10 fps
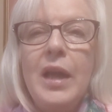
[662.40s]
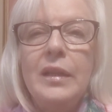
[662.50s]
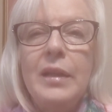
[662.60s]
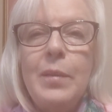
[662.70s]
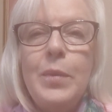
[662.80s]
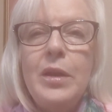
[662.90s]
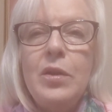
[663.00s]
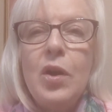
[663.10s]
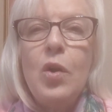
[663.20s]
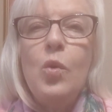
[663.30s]
let me
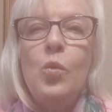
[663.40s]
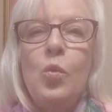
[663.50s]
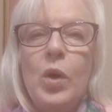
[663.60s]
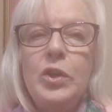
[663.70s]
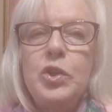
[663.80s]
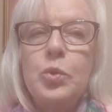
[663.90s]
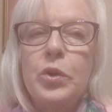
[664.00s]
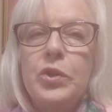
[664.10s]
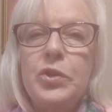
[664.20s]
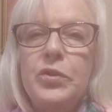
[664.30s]
know what
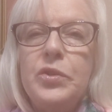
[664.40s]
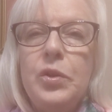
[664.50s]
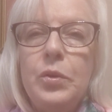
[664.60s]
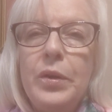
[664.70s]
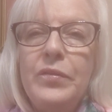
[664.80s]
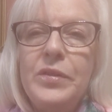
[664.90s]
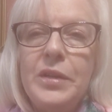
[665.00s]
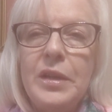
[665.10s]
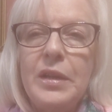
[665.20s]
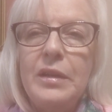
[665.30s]
shortages you have
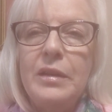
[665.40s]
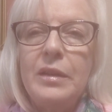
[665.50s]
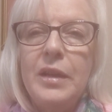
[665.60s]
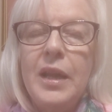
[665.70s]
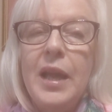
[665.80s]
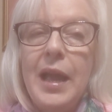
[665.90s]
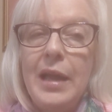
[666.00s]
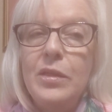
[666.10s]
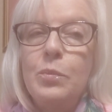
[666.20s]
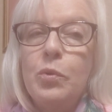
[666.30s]
seen
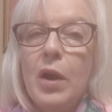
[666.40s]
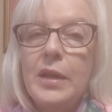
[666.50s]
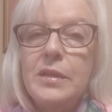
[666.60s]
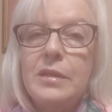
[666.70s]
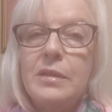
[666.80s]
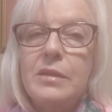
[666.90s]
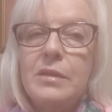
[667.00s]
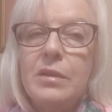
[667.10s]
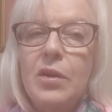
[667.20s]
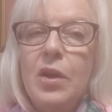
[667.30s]
and the
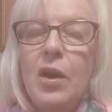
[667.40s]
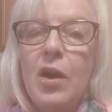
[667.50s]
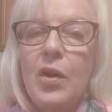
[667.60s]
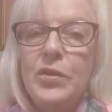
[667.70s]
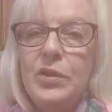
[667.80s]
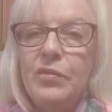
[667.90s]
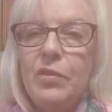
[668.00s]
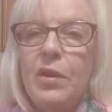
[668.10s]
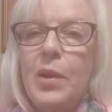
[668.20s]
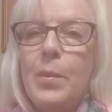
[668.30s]
prices on
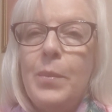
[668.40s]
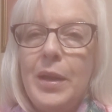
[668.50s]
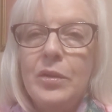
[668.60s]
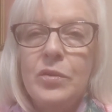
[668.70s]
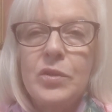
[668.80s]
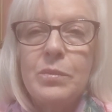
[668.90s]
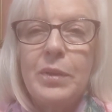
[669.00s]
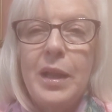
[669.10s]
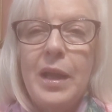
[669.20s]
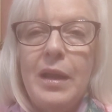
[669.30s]
different medical
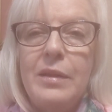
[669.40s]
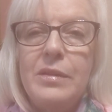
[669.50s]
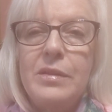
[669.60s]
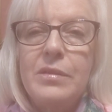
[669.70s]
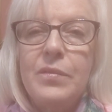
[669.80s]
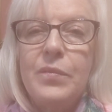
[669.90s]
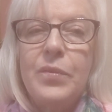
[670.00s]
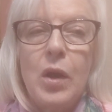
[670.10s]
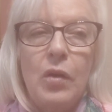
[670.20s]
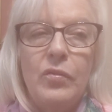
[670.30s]
supplies,
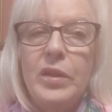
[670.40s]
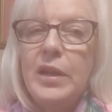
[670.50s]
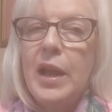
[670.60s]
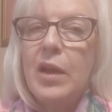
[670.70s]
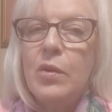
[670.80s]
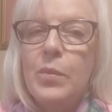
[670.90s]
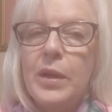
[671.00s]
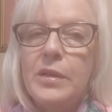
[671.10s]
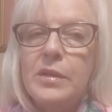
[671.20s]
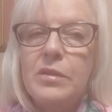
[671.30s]
over-the-counter
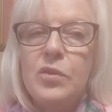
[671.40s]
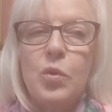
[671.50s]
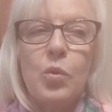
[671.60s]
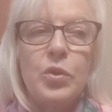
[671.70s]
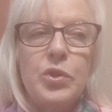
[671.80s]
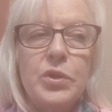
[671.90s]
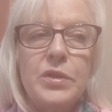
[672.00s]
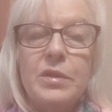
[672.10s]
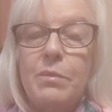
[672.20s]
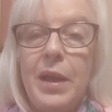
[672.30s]
medicines, or
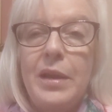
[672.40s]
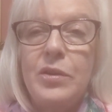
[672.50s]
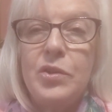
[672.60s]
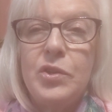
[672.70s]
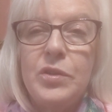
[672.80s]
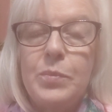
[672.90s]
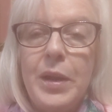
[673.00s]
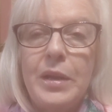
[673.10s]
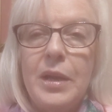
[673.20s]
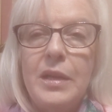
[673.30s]
just bandages,
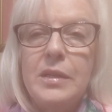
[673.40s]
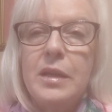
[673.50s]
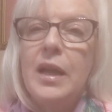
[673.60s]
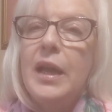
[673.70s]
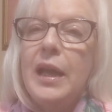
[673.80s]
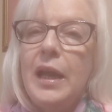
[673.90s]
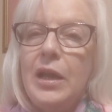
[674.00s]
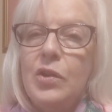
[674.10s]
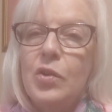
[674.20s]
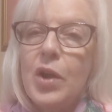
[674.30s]
band-aids
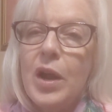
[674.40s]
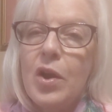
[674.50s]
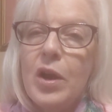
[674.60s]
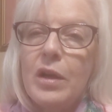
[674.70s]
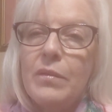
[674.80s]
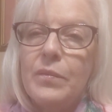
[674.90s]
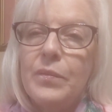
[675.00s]
in your area.